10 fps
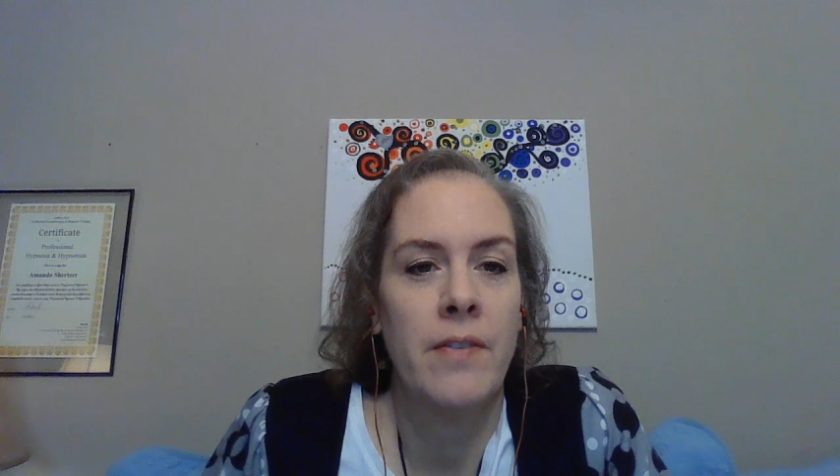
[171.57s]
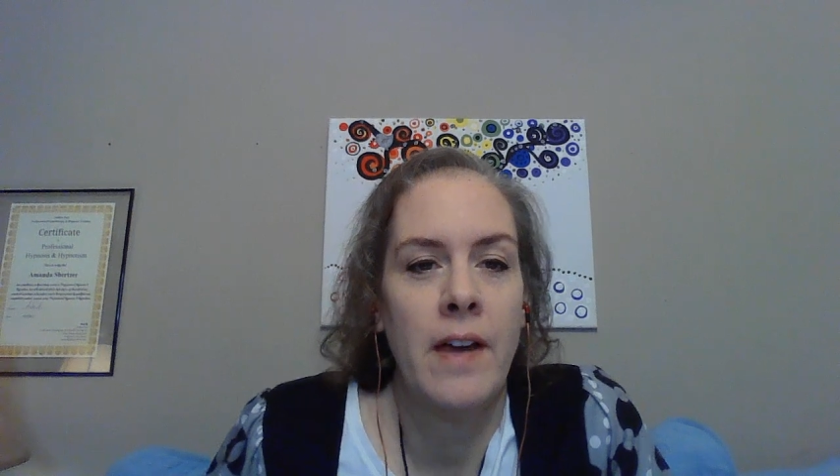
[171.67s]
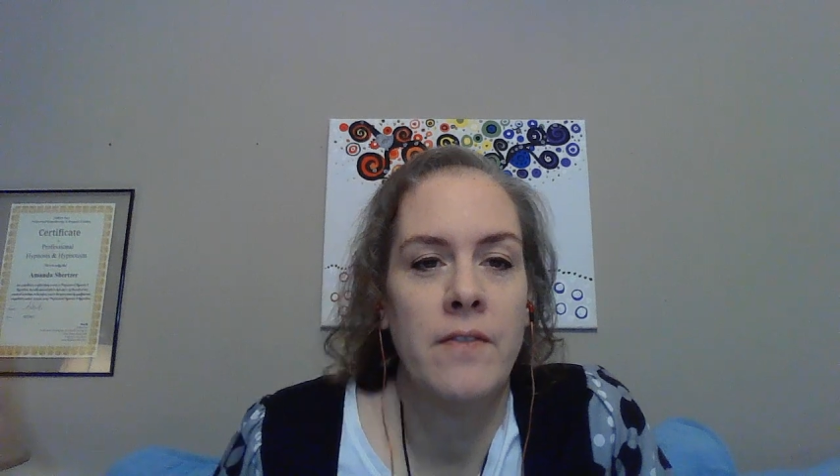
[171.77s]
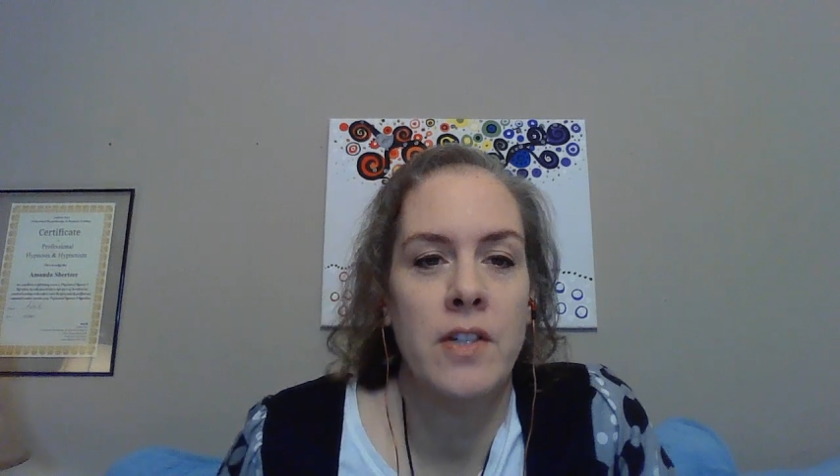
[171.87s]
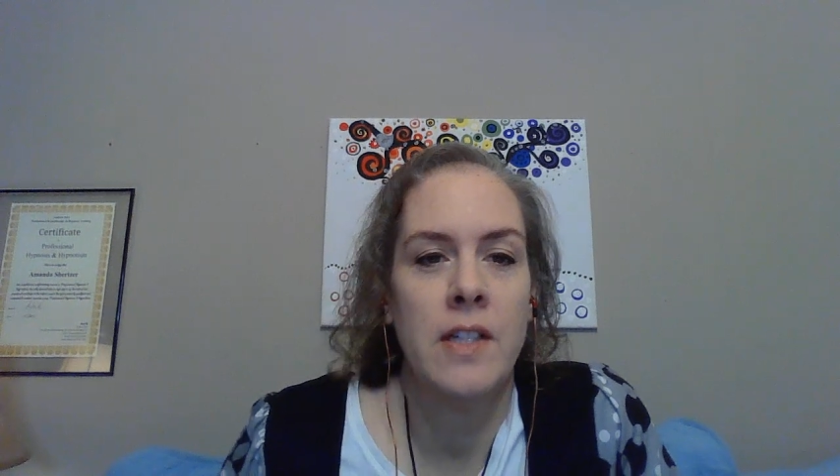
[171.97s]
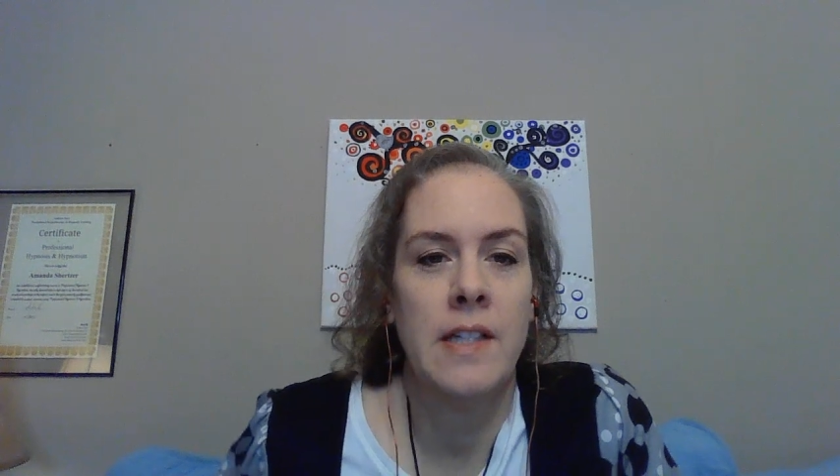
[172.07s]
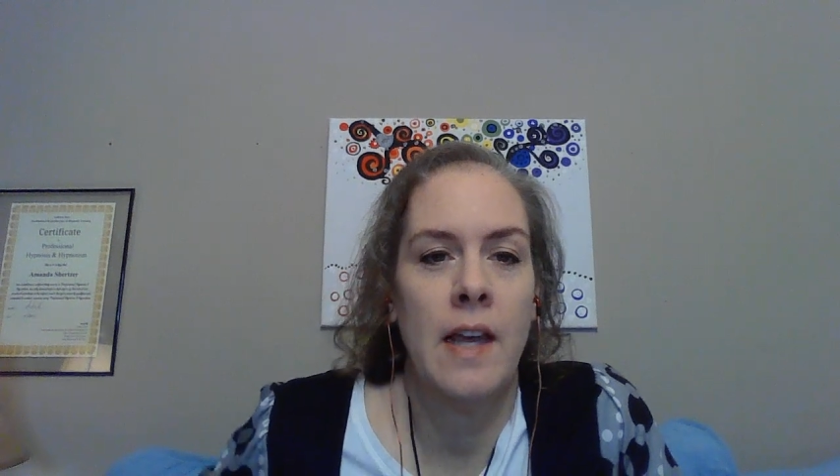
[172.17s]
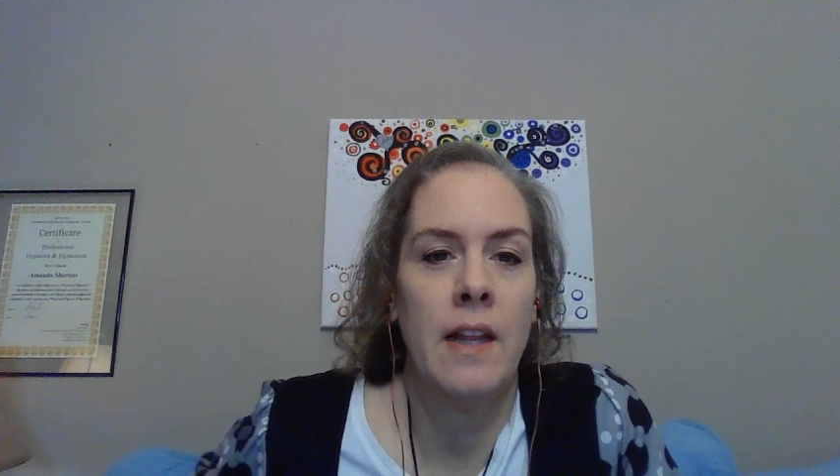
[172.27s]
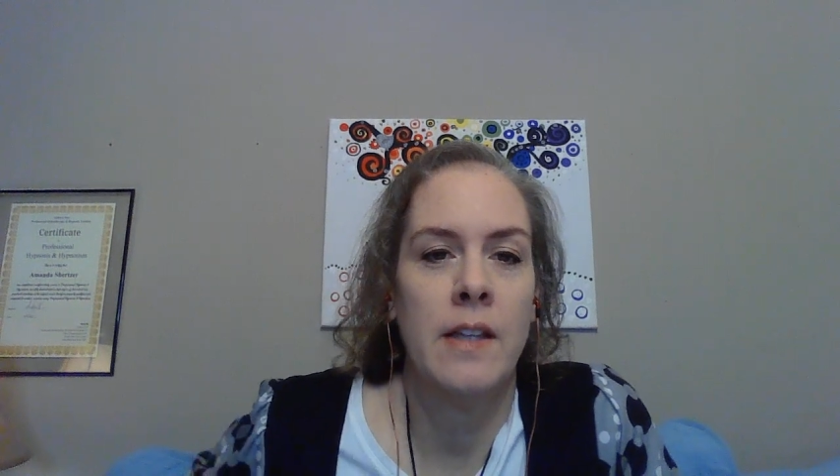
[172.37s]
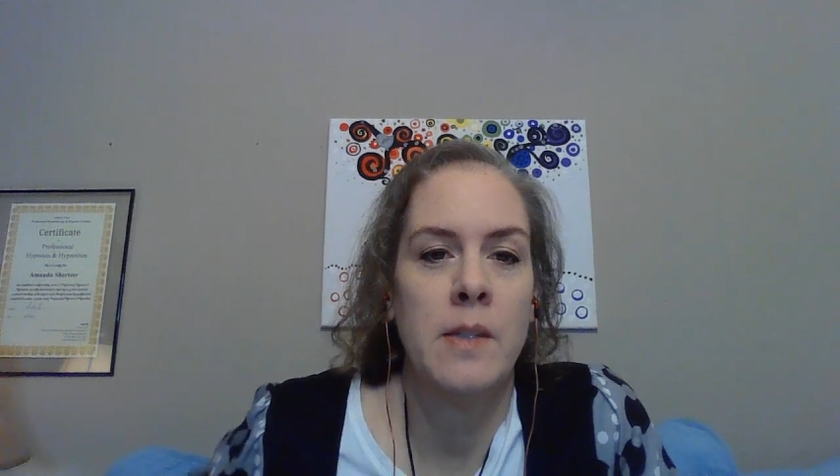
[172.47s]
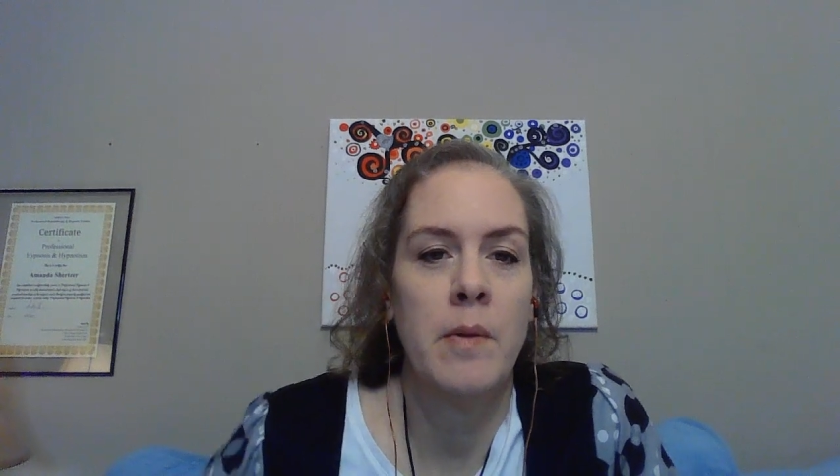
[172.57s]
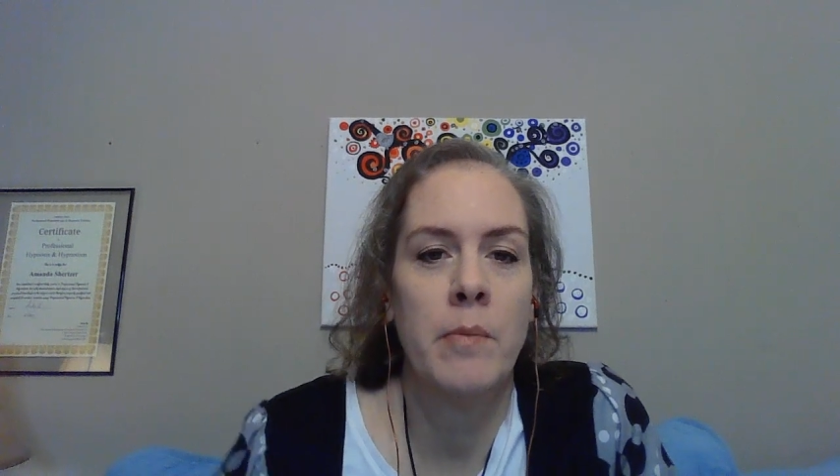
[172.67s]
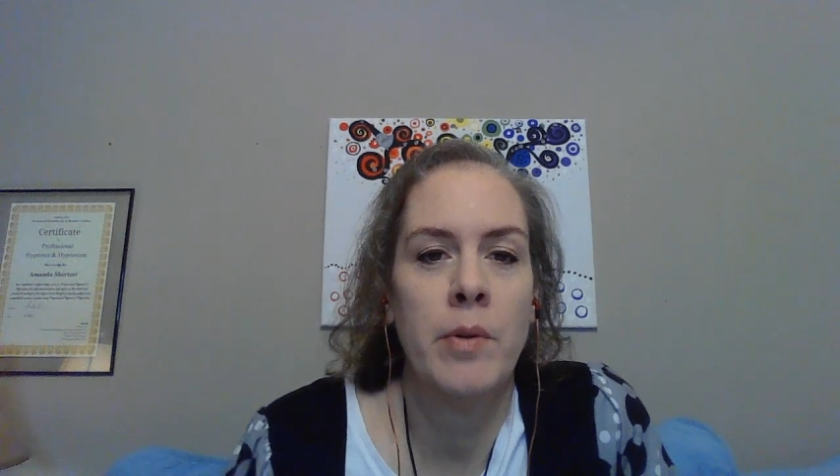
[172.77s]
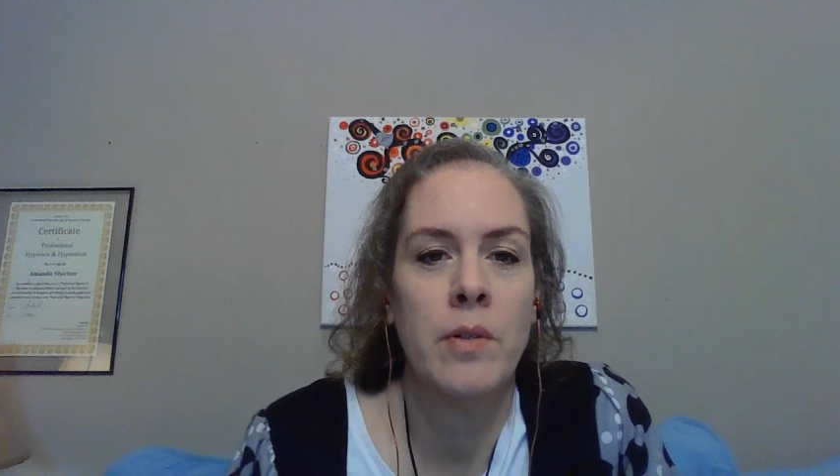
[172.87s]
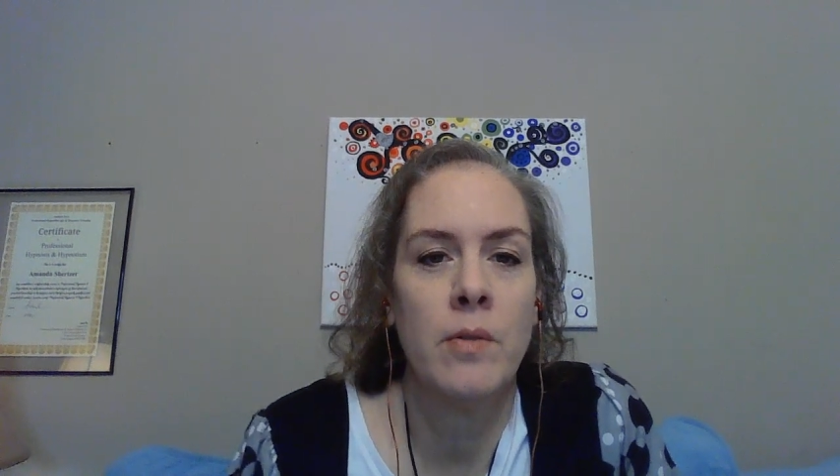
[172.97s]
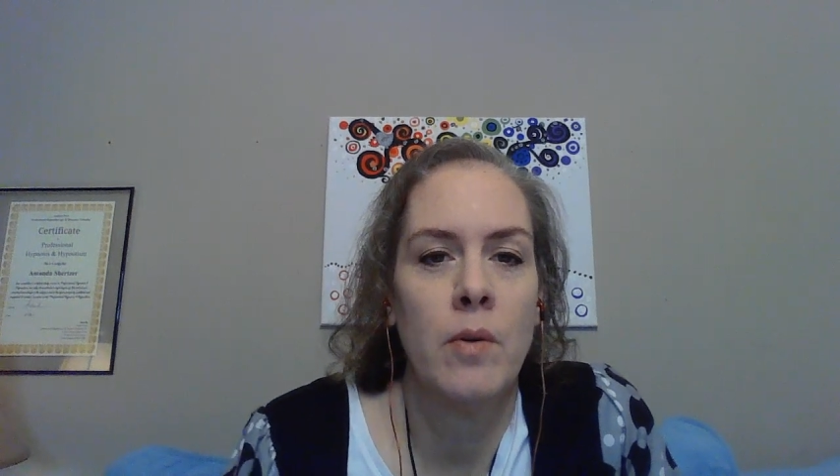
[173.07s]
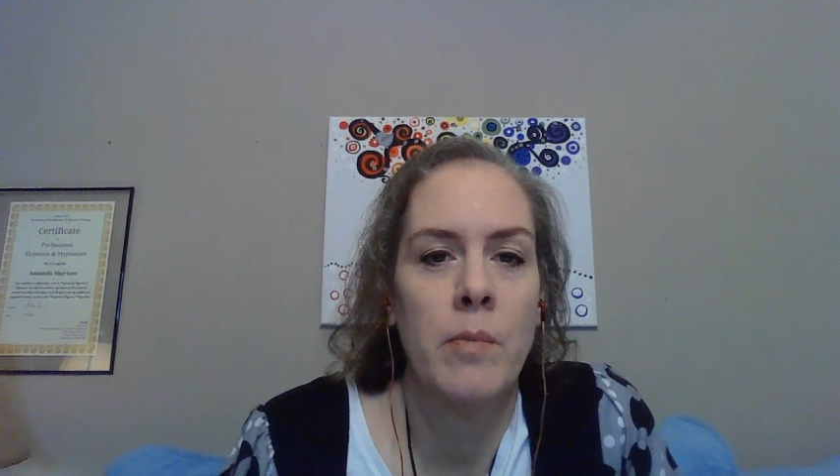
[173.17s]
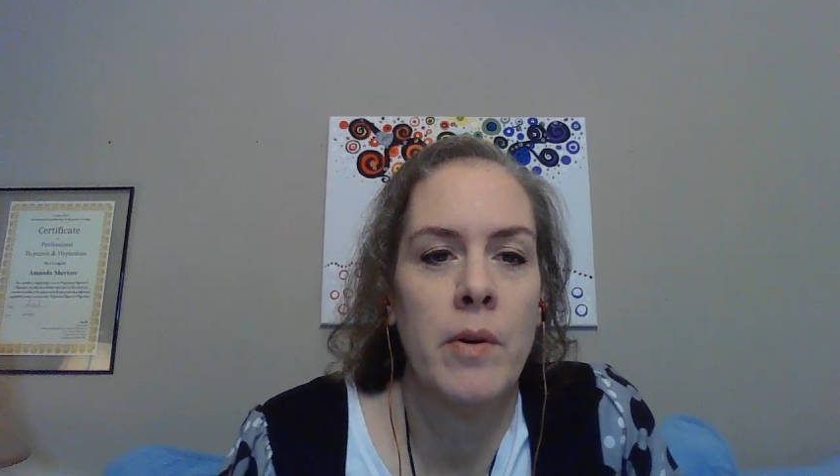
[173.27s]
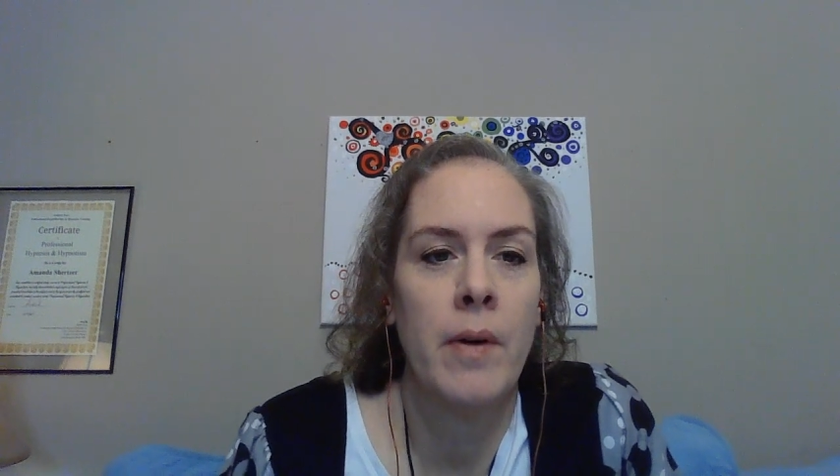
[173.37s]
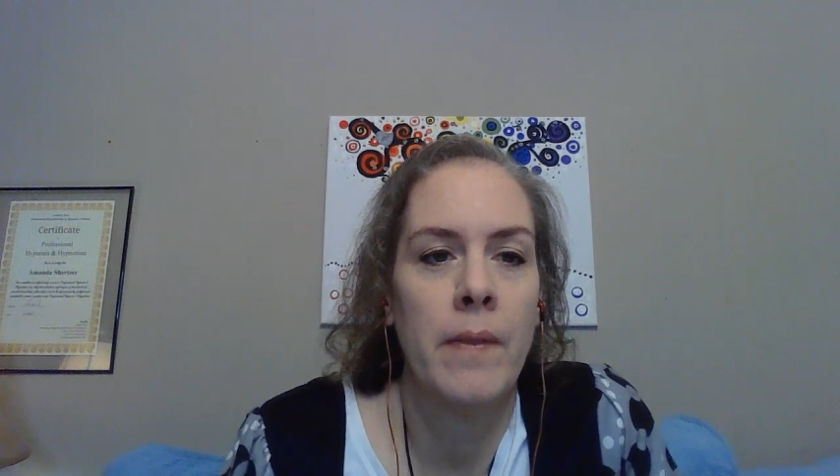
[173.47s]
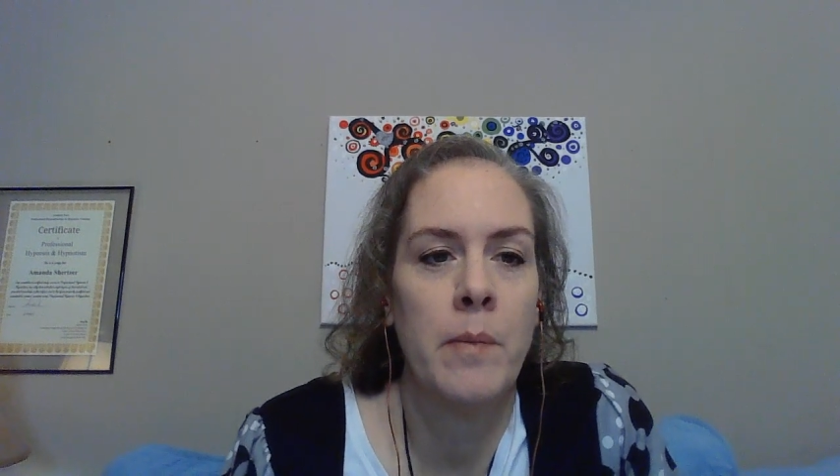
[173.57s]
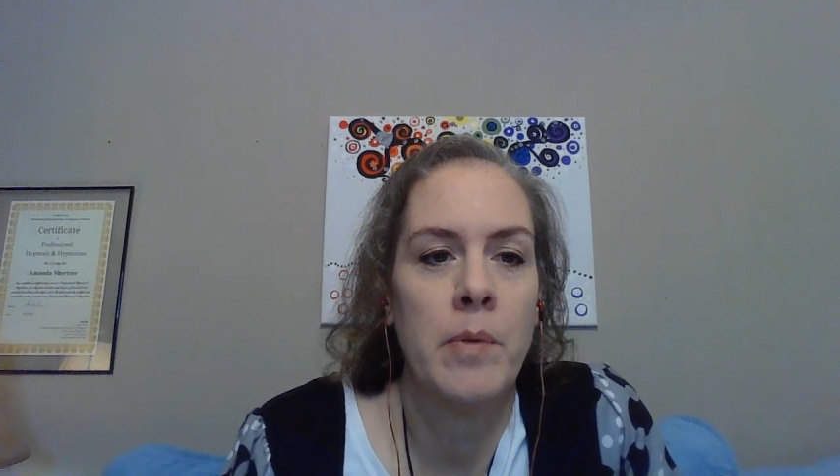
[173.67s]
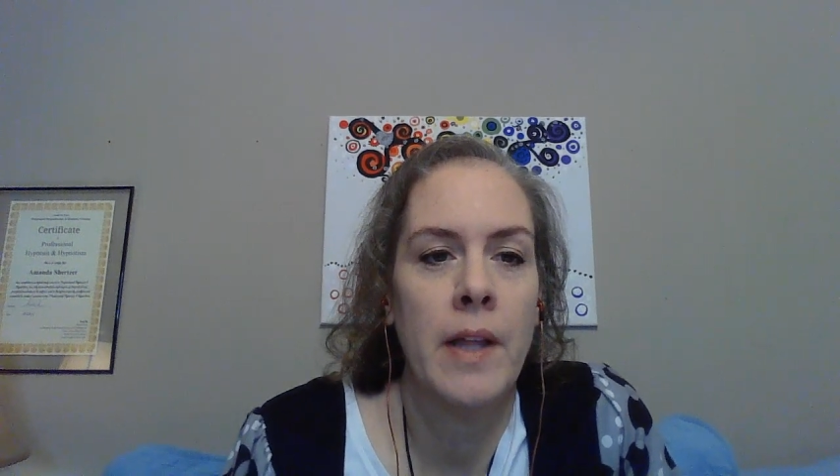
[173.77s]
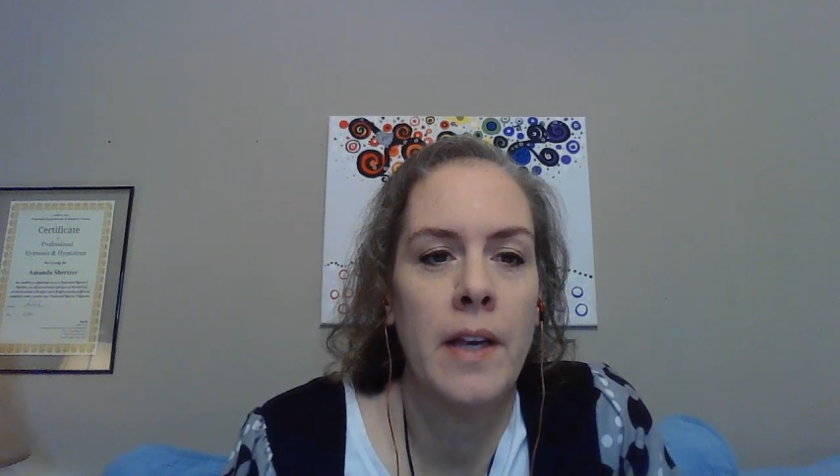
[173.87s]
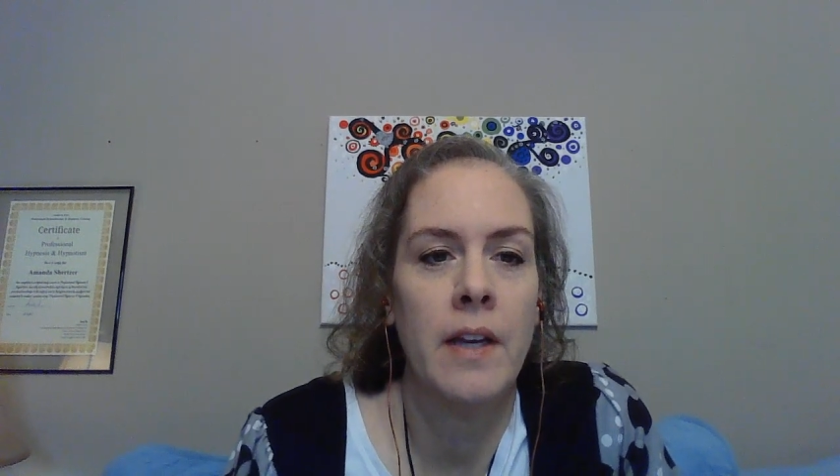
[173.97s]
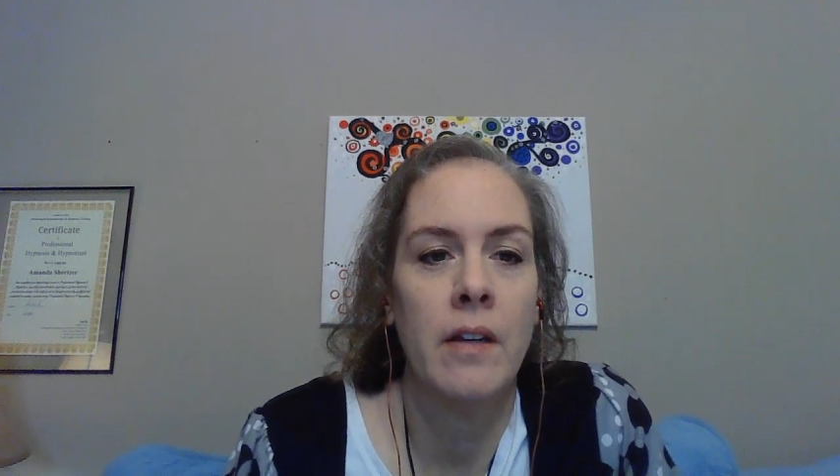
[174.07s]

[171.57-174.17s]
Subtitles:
5G satellites being put into orbit around the planet